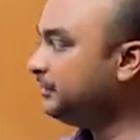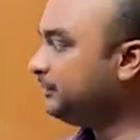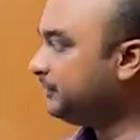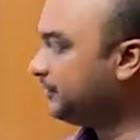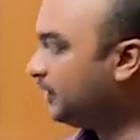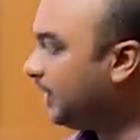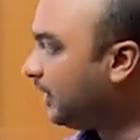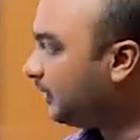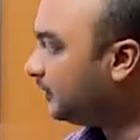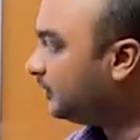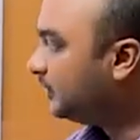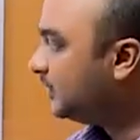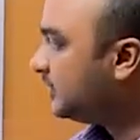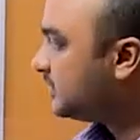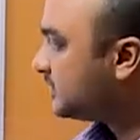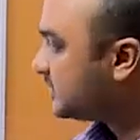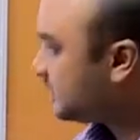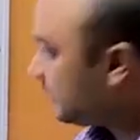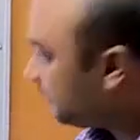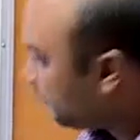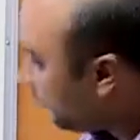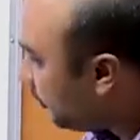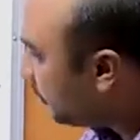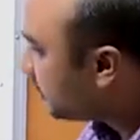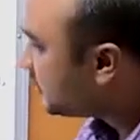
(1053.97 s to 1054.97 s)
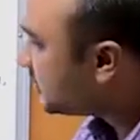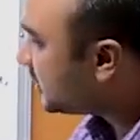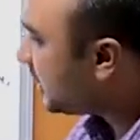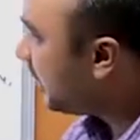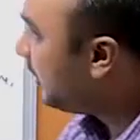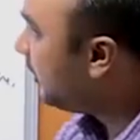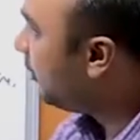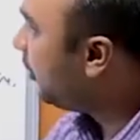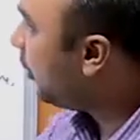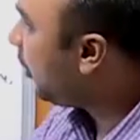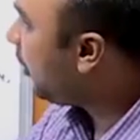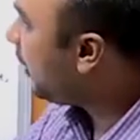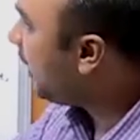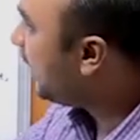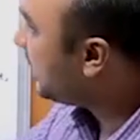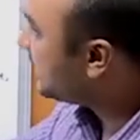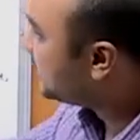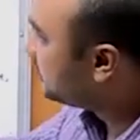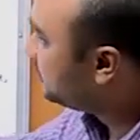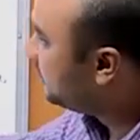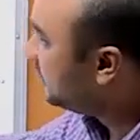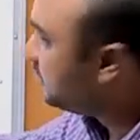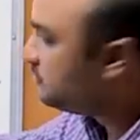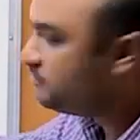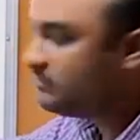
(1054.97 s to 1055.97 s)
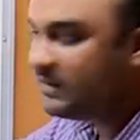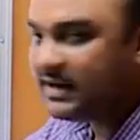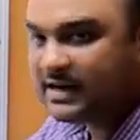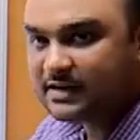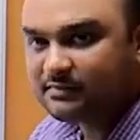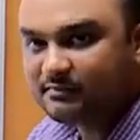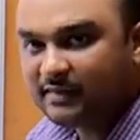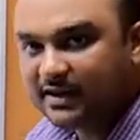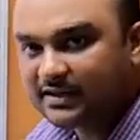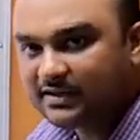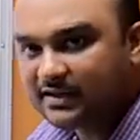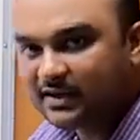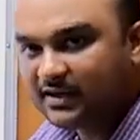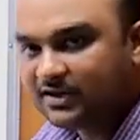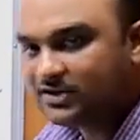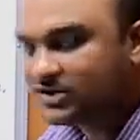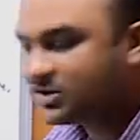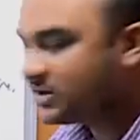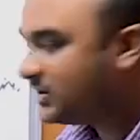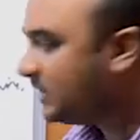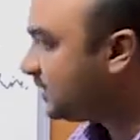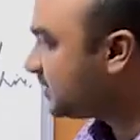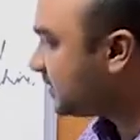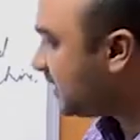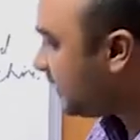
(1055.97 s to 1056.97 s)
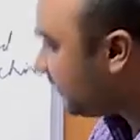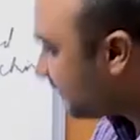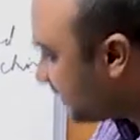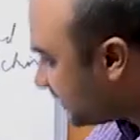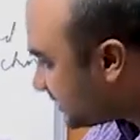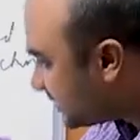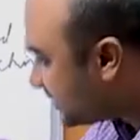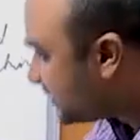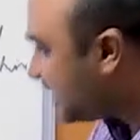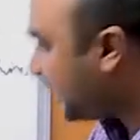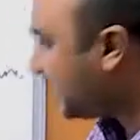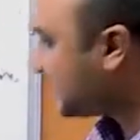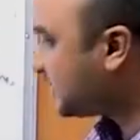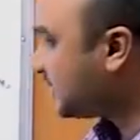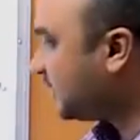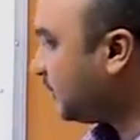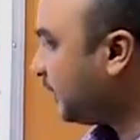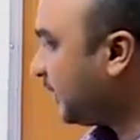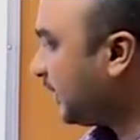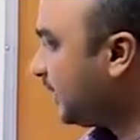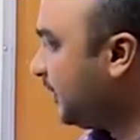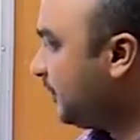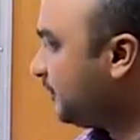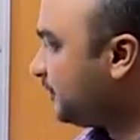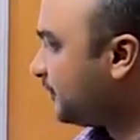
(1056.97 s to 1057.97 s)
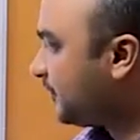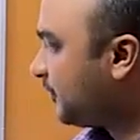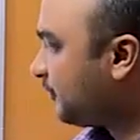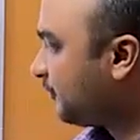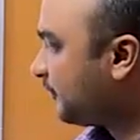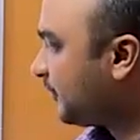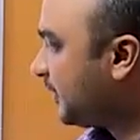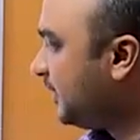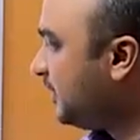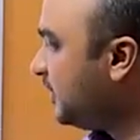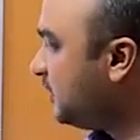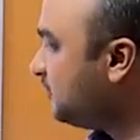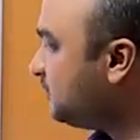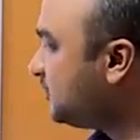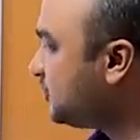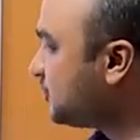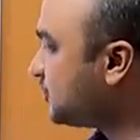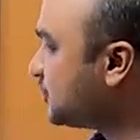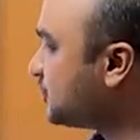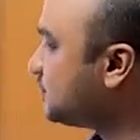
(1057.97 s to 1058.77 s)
Now, suppose a law has been made by the legislature which takes away the freedom to